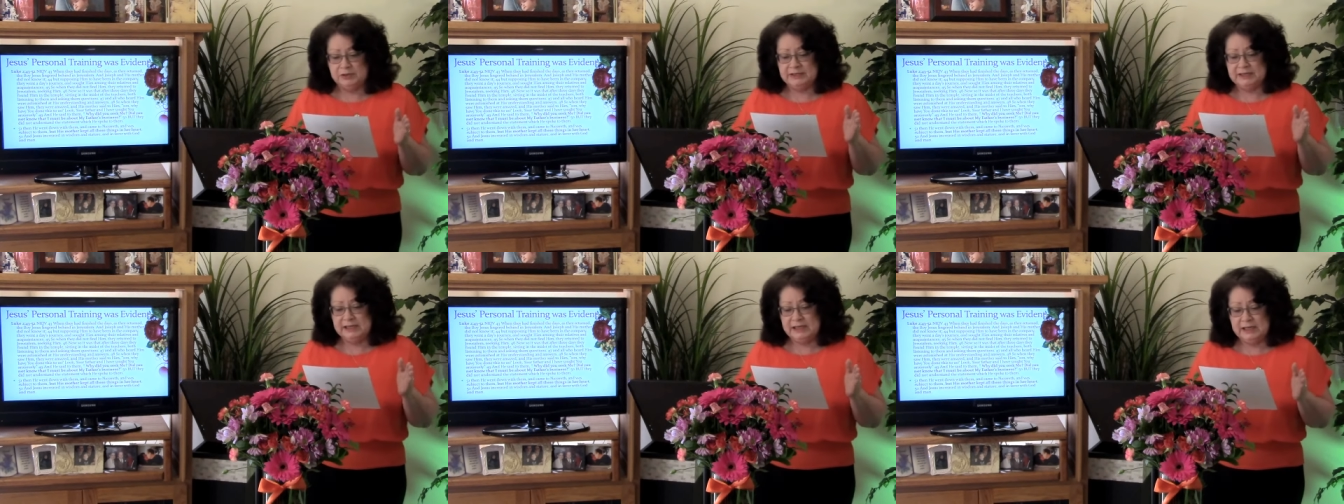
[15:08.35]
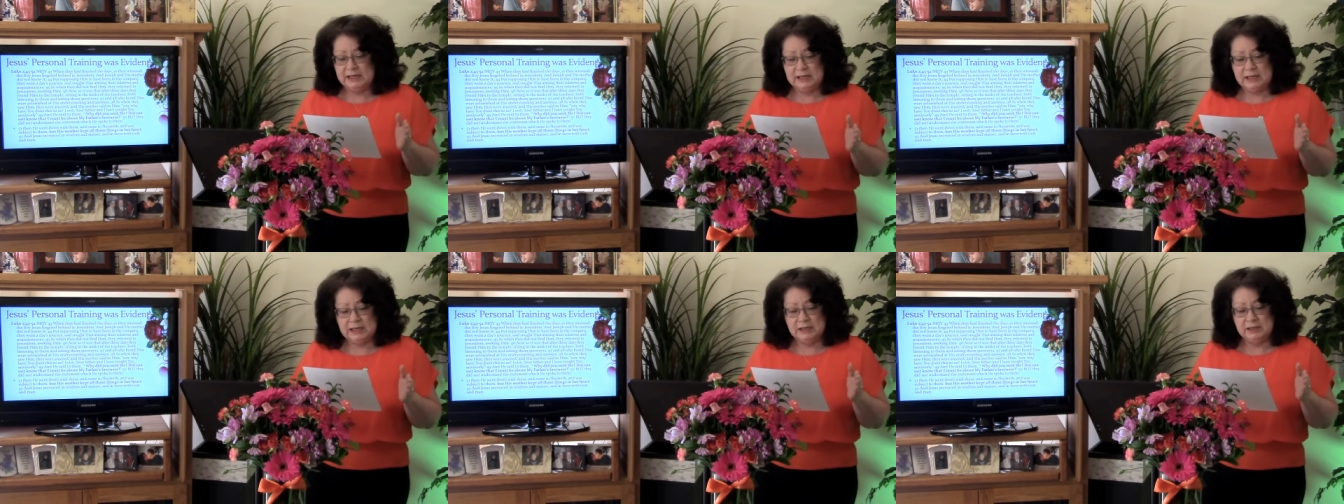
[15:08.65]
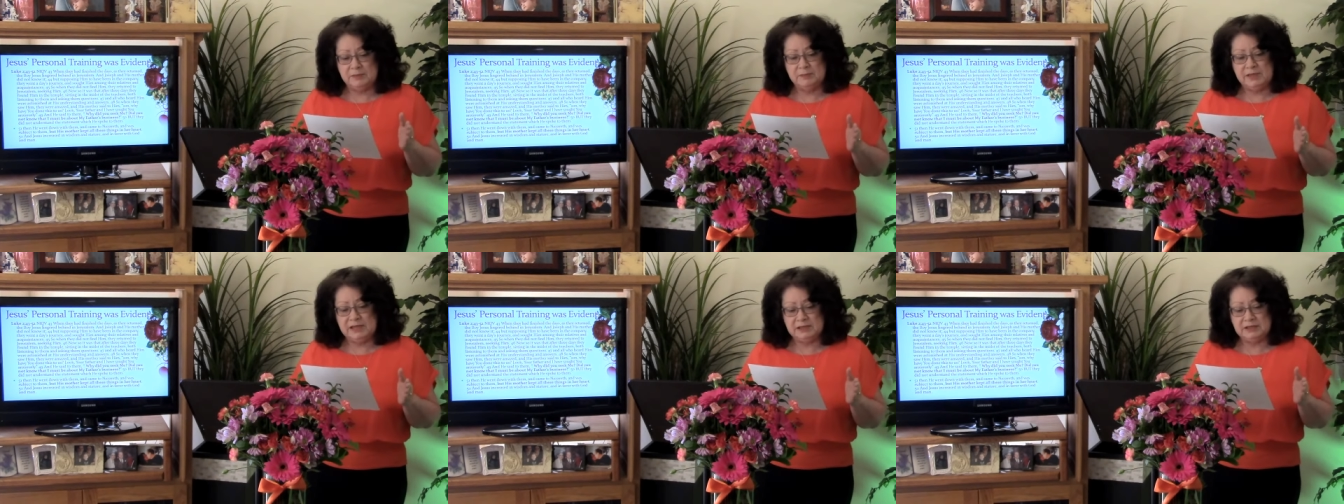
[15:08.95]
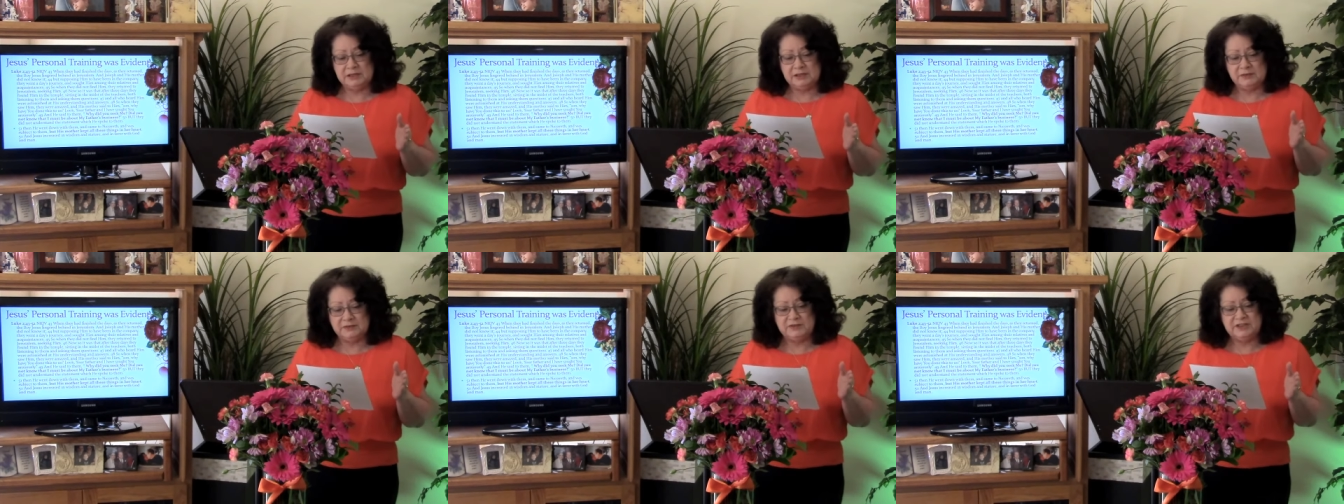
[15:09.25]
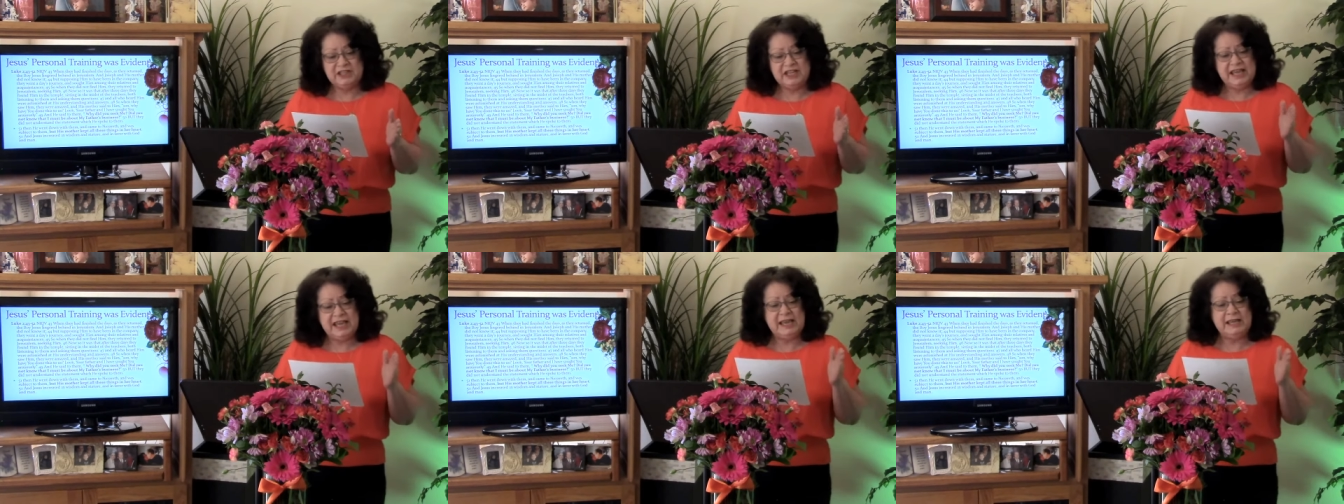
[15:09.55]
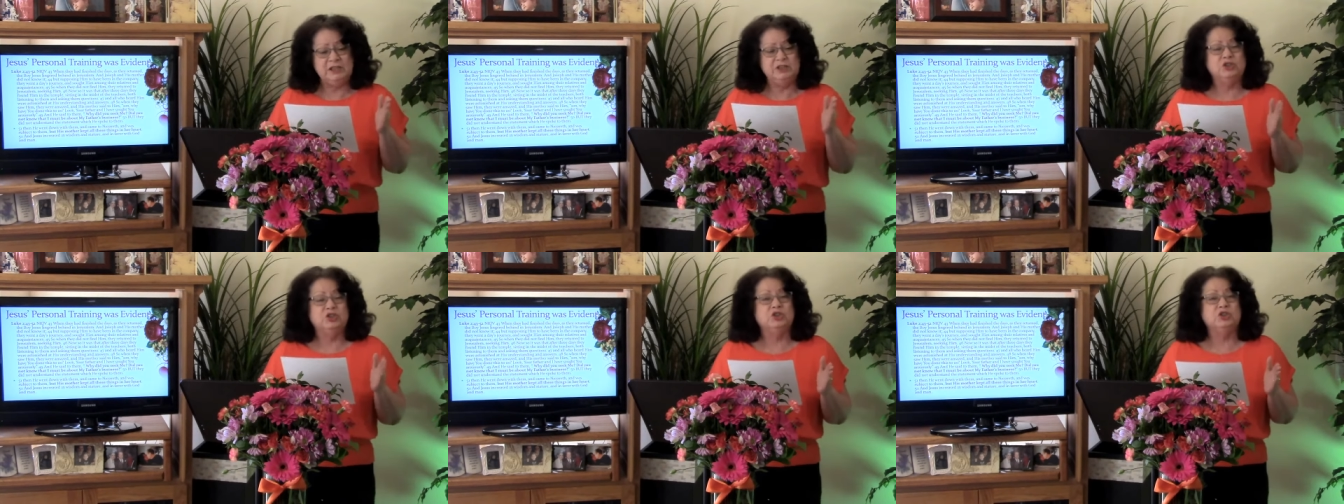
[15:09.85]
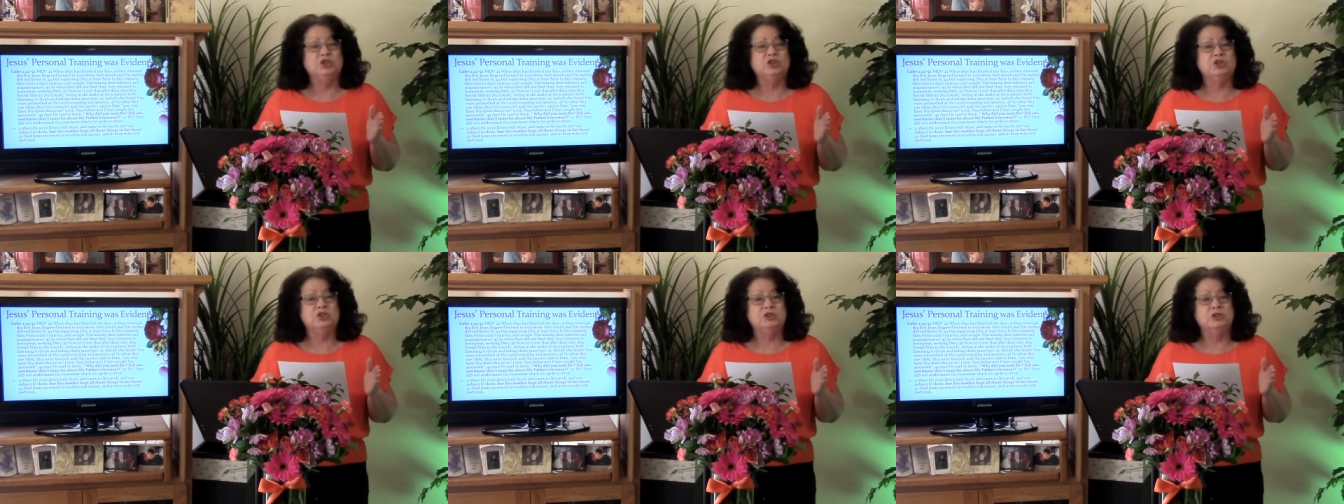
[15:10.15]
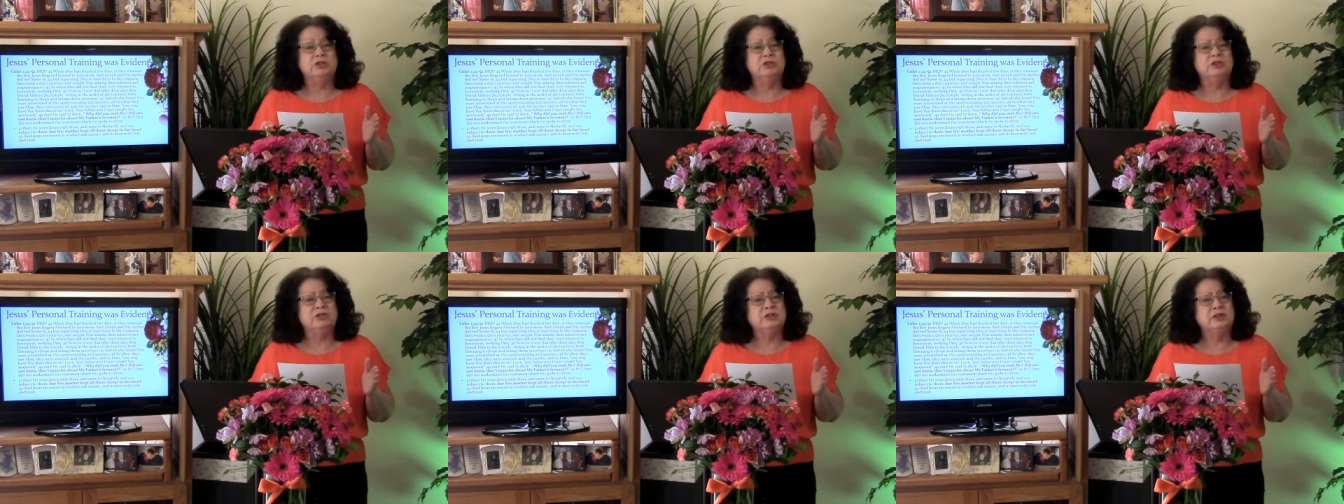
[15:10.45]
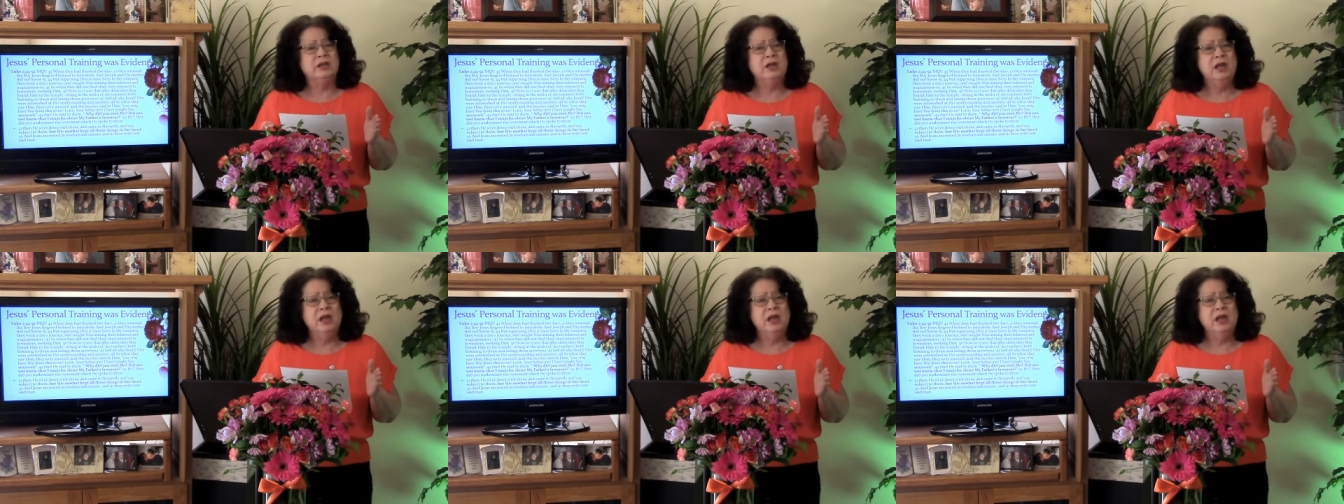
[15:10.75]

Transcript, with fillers: sitting in the midst of teachers